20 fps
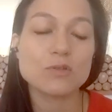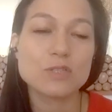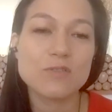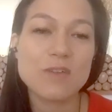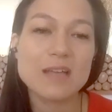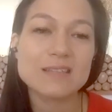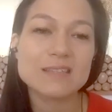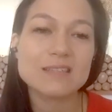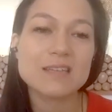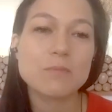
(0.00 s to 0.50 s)
So
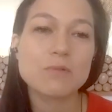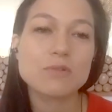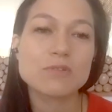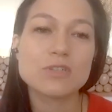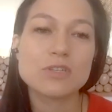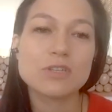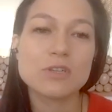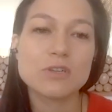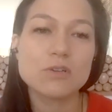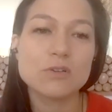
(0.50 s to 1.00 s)
that's number
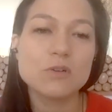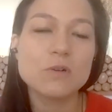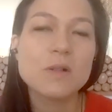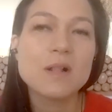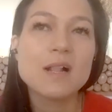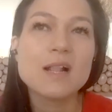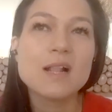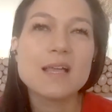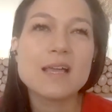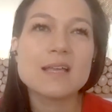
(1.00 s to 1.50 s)
two,
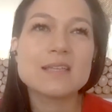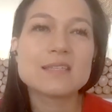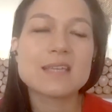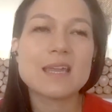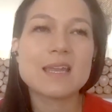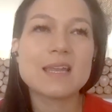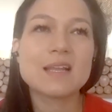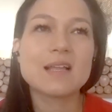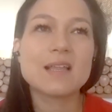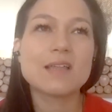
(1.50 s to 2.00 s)
is
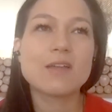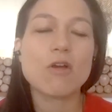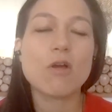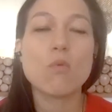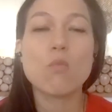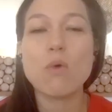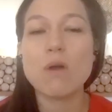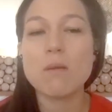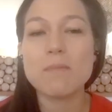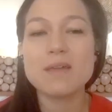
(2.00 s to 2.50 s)
getting clear
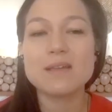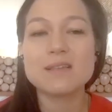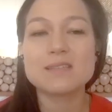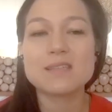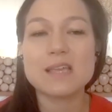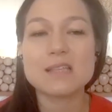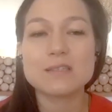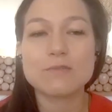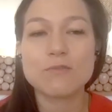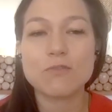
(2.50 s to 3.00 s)
on what makes
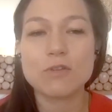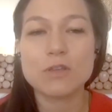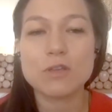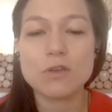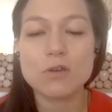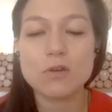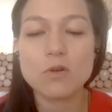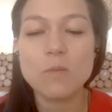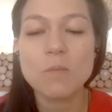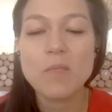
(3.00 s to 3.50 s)
sense for
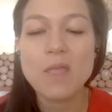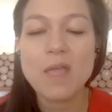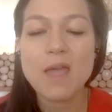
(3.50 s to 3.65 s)
you.